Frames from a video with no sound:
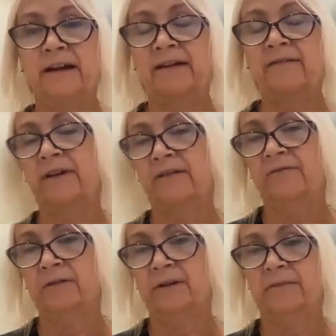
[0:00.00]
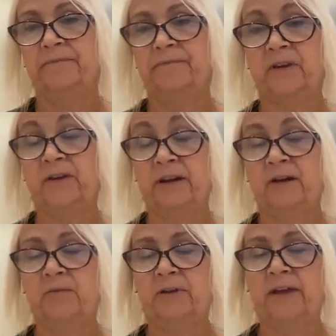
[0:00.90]
then IVF could
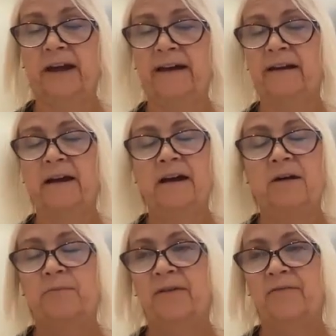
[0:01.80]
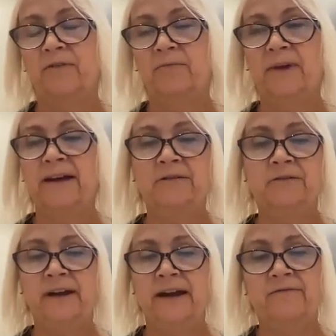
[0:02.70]
help with that. But for men
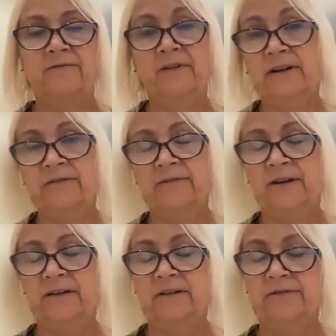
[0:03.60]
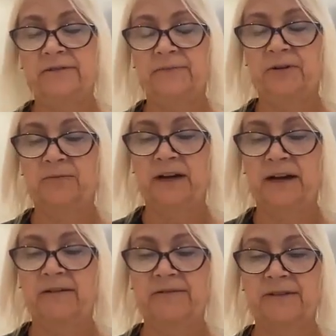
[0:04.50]
who had very, very low sperm
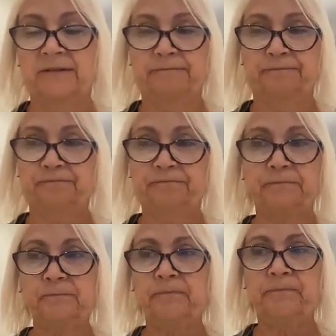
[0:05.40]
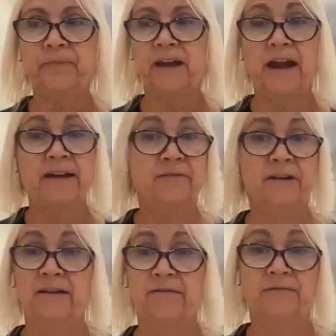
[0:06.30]
counts,
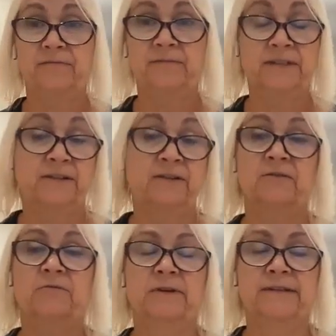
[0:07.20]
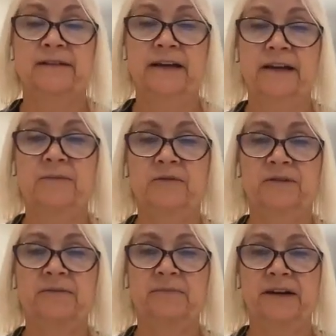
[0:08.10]
IVF still wasn't
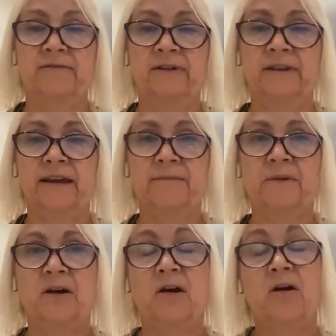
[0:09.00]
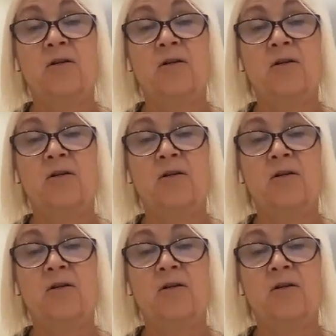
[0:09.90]
able to benefit them,